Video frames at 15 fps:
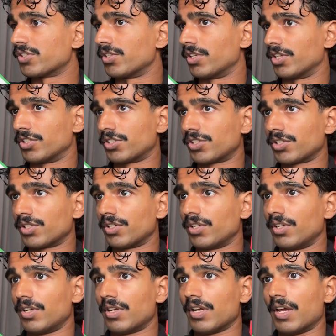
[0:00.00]
this.
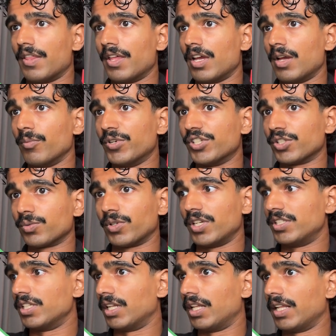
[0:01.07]
And then we just want to
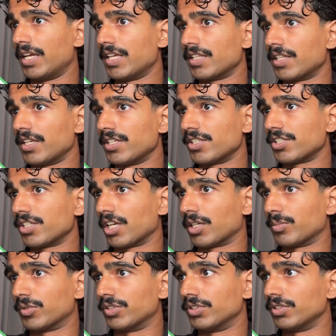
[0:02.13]
delete these
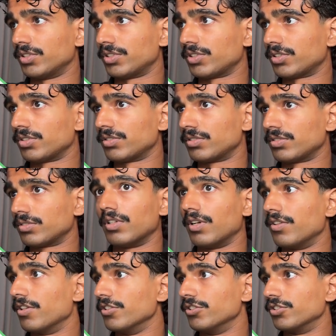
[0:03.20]
segments
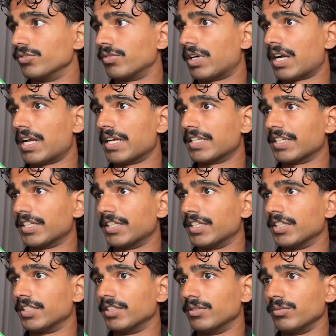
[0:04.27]
and then drag
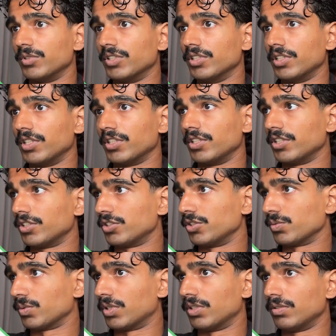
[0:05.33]
in, we delete this as
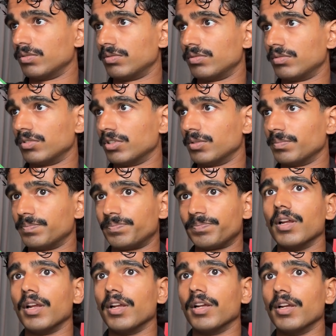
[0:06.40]
well,
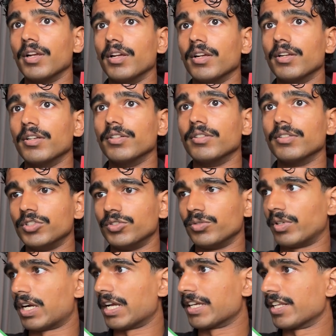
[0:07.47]
and
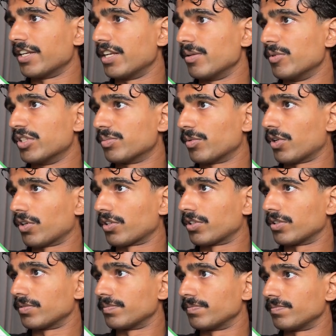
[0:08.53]
drag in an image block.
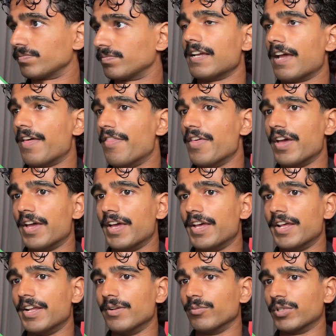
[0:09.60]
And
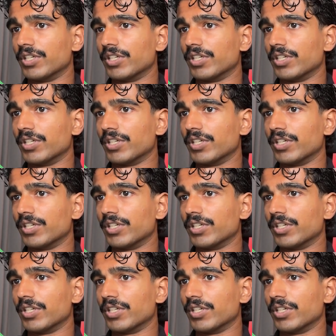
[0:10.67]
then we